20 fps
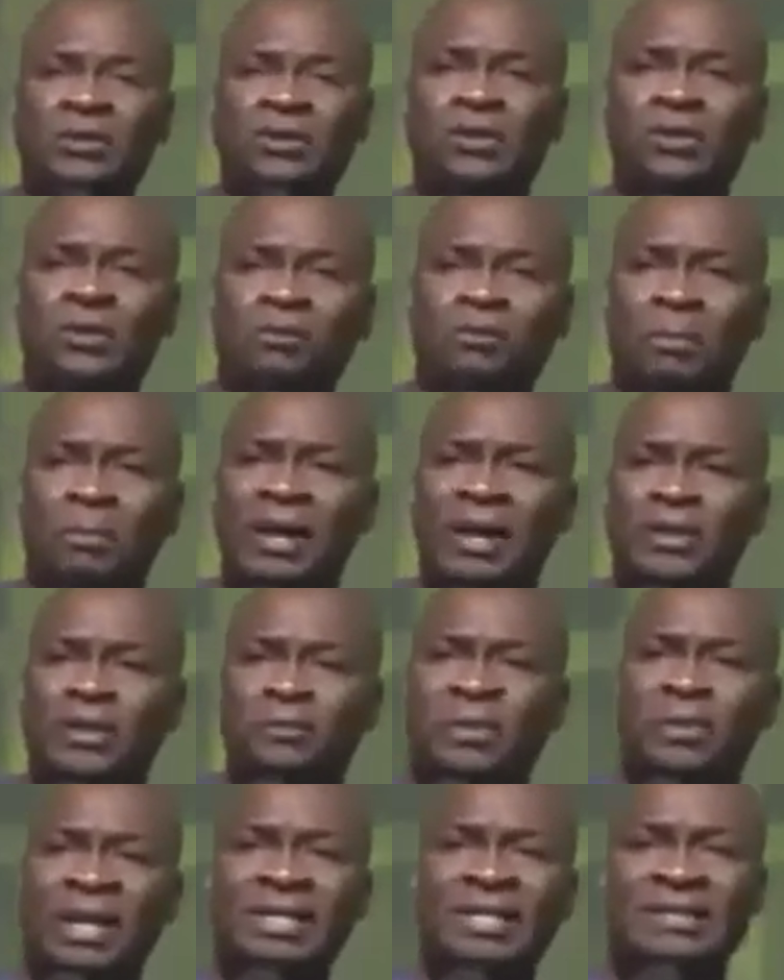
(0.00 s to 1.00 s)
us from
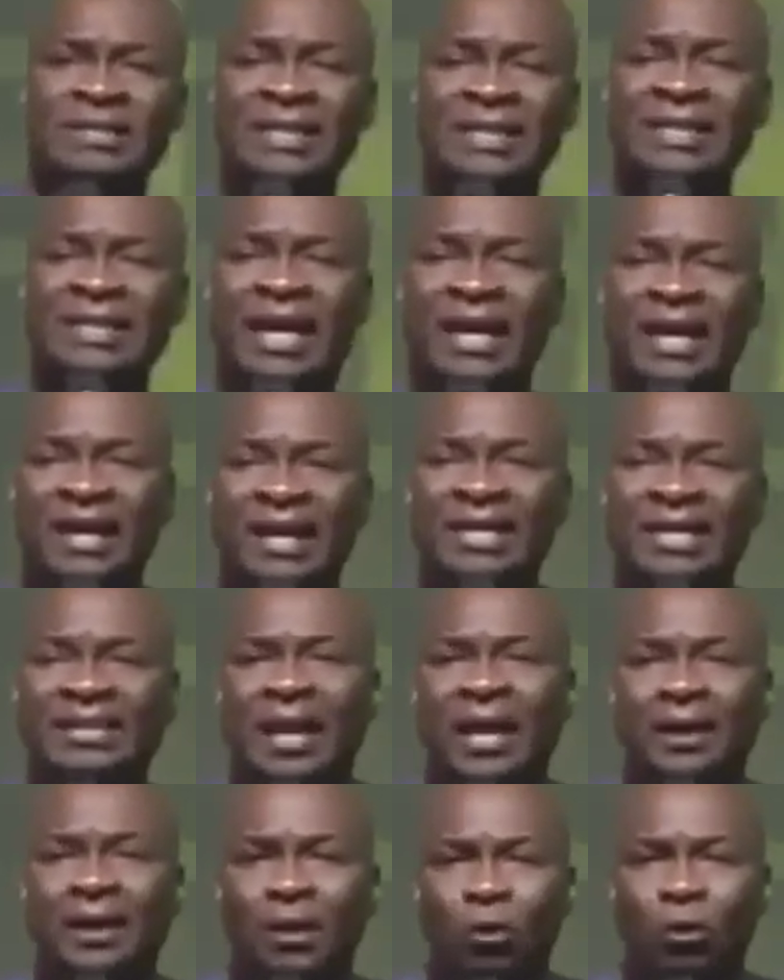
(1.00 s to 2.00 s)
experiencing the greater
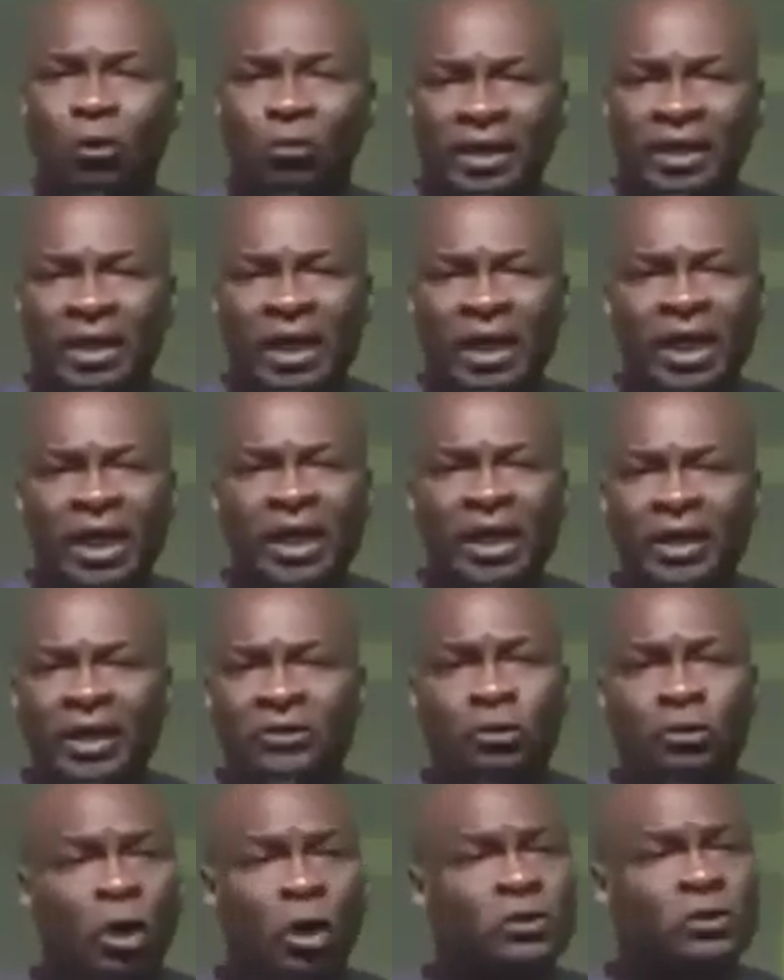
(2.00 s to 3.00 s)
glory is
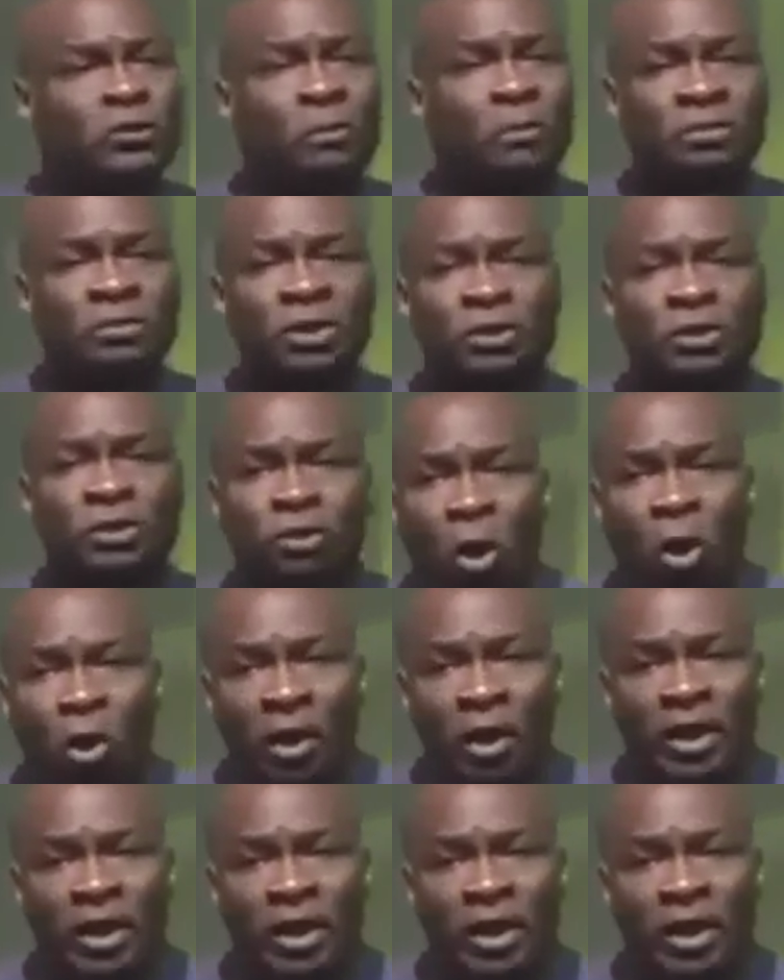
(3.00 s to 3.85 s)
not something wrong,